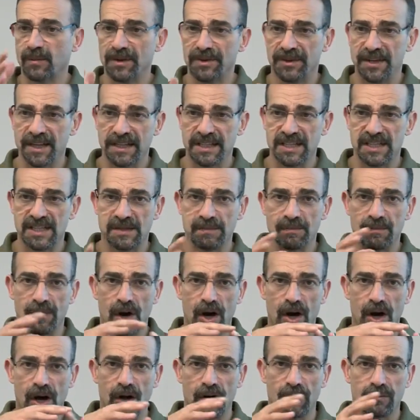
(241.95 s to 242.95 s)
within
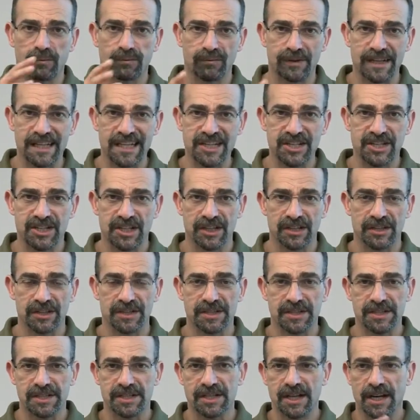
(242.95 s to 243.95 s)
small
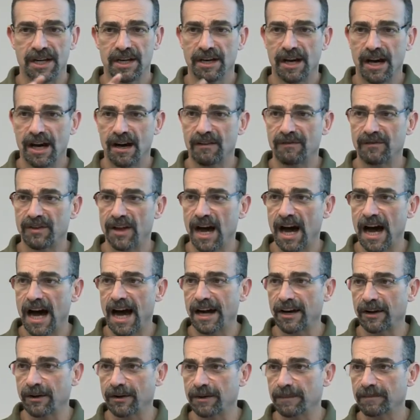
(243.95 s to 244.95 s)
regions of the
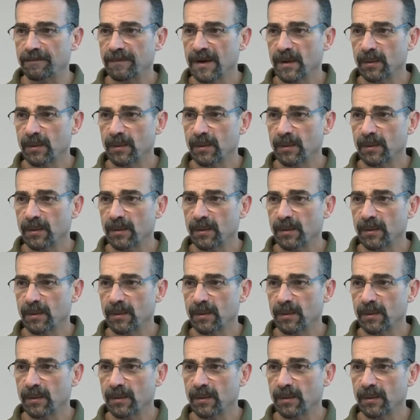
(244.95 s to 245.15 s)
iron.